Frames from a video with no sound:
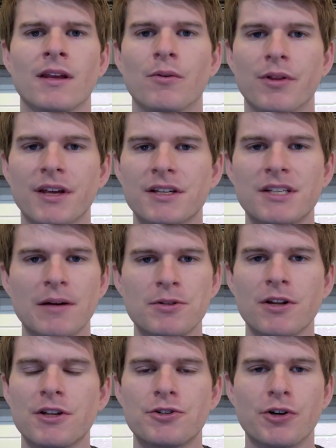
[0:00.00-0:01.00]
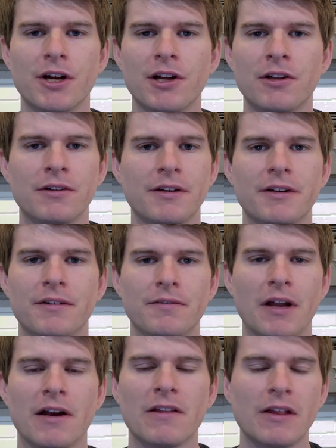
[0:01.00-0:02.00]
With the exception of the drill,
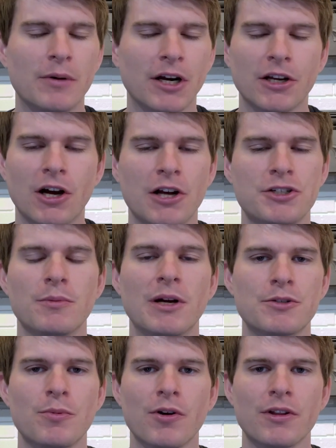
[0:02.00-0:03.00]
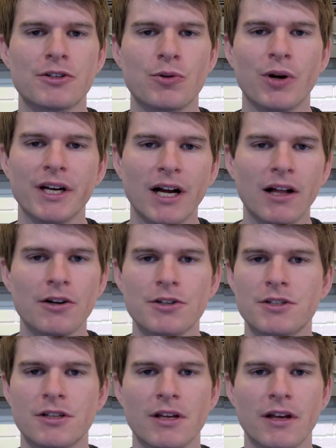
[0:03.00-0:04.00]
none of them are going to cost you much more than
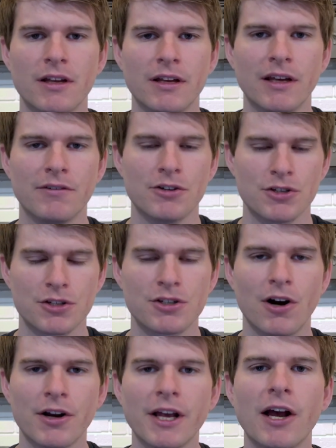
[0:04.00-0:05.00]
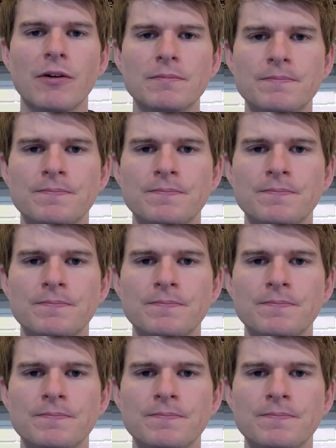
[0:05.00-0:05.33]
$20 if you're just starting out.